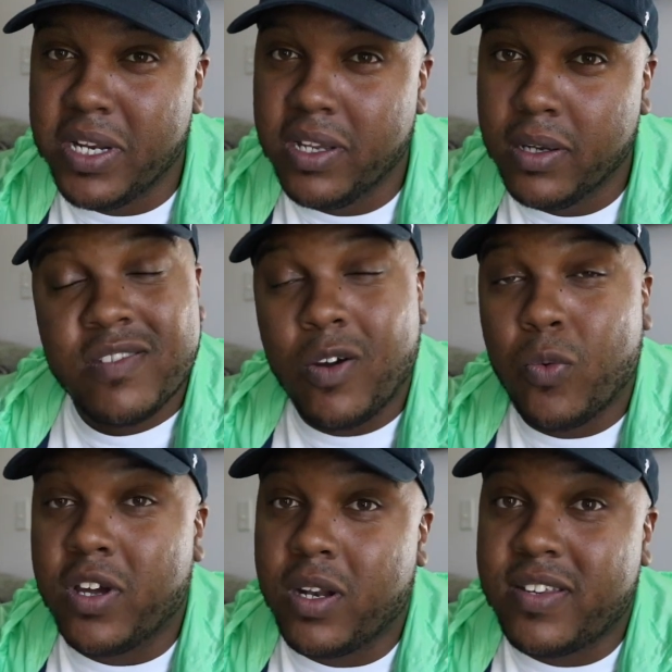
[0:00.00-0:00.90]
media. So
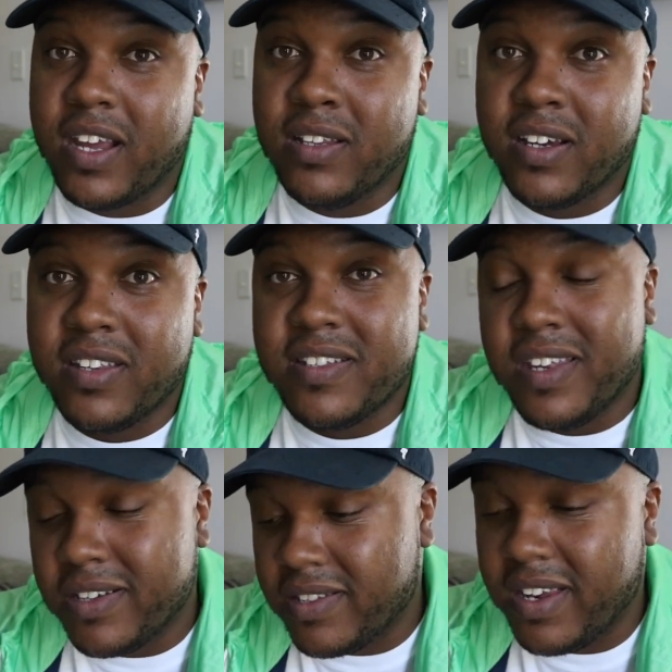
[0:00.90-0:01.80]
we're gonna take a look at these
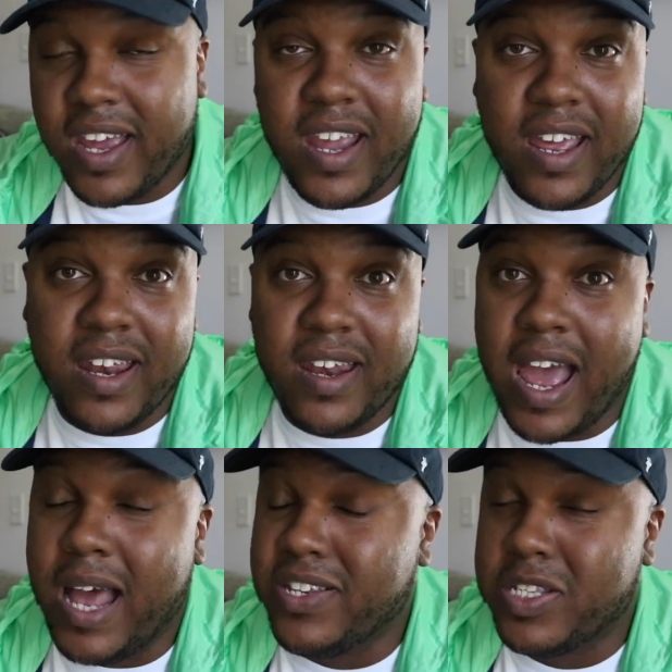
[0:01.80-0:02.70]
sneakers today, and
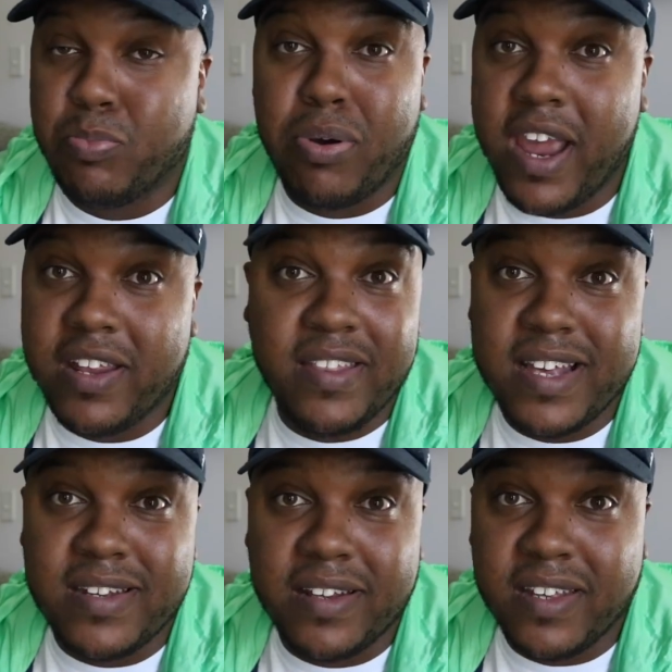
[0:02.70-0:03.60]
I just pray that
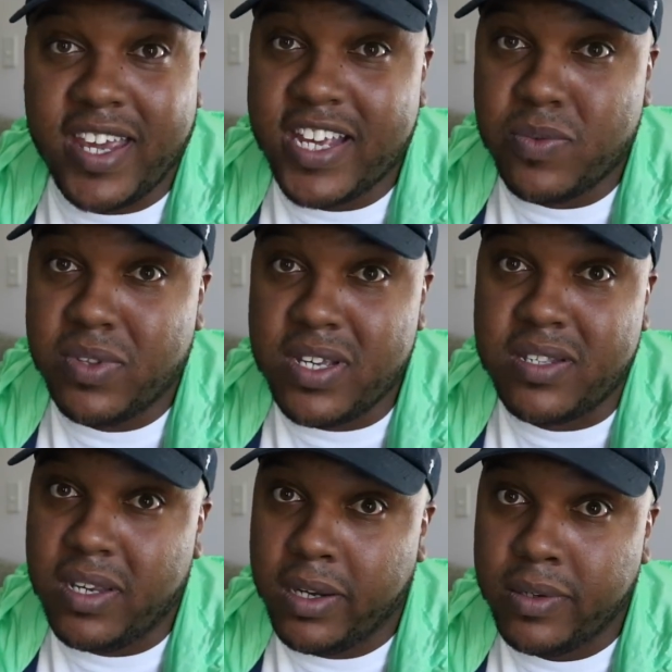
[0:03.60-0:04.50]
that's not the case with these
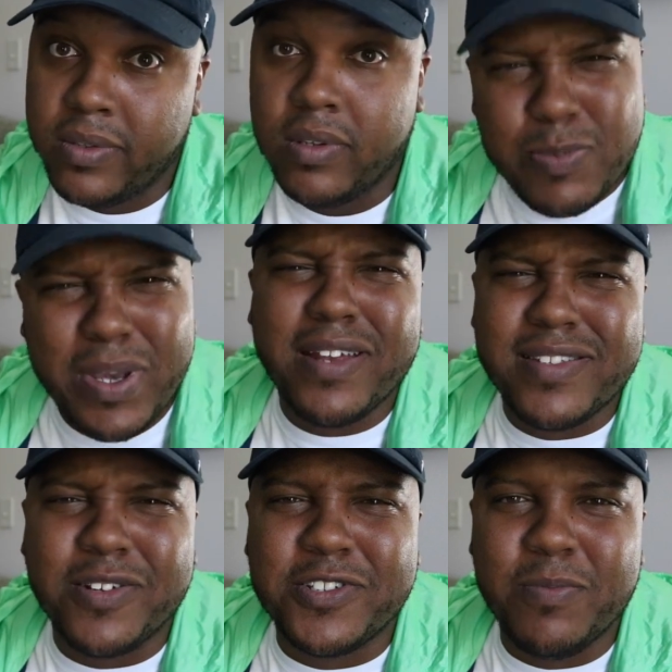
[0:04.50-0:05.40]
sneakers. Speaking of
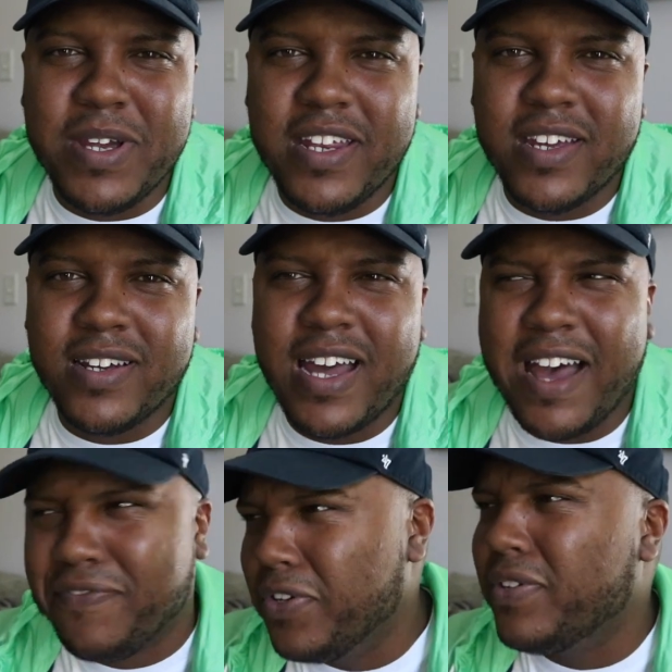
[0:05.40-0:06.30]
social media,
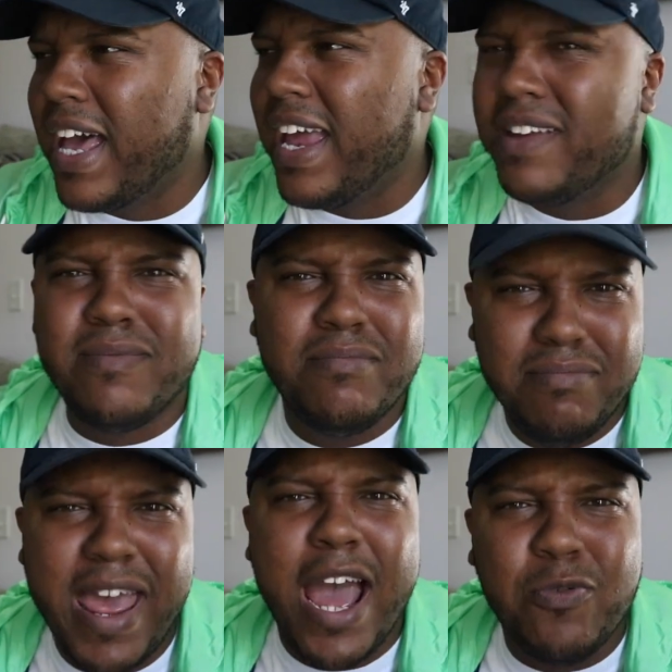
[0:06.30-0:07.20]
I feel like
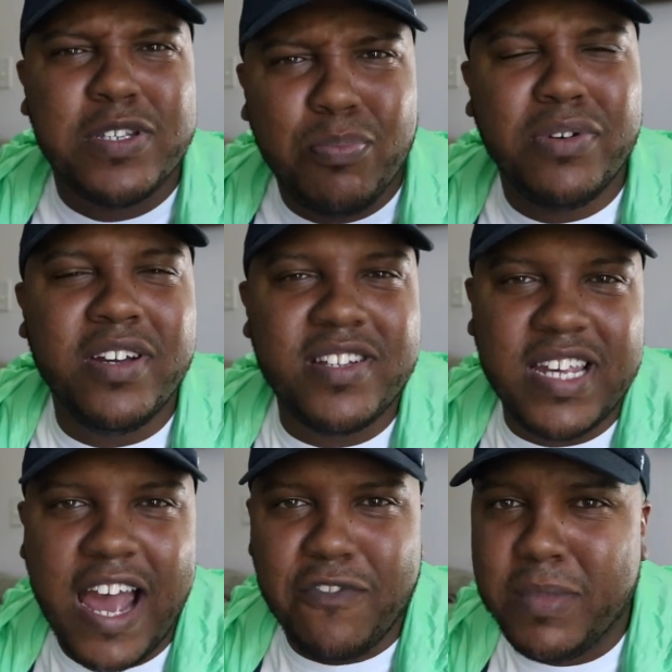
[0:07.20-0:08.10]
now is a pretty good
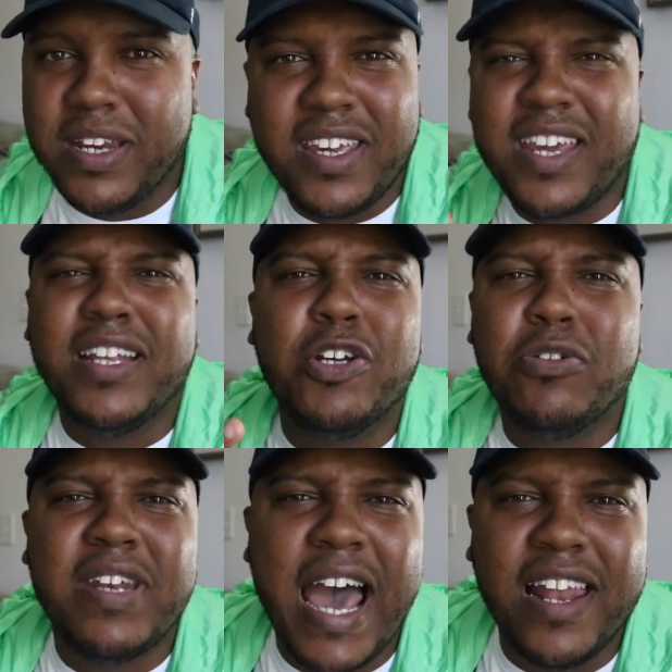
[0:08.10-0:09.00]
time for me to kick a
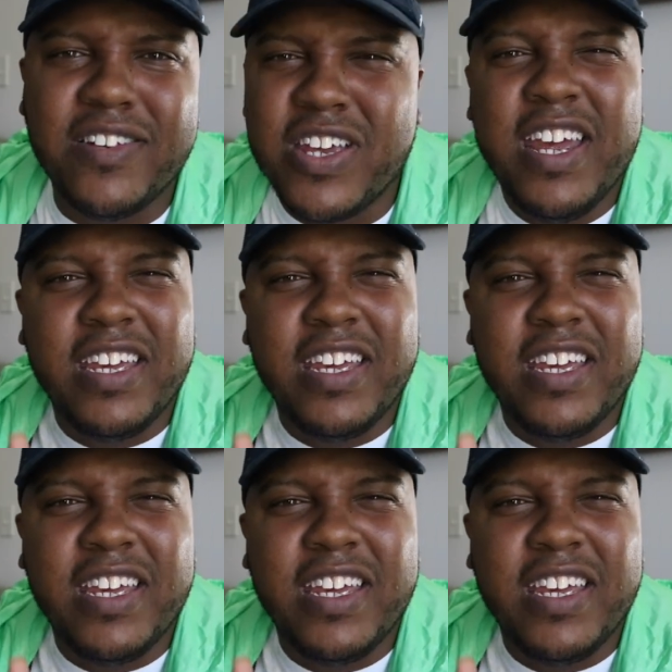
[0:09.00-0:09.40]
little knowledge,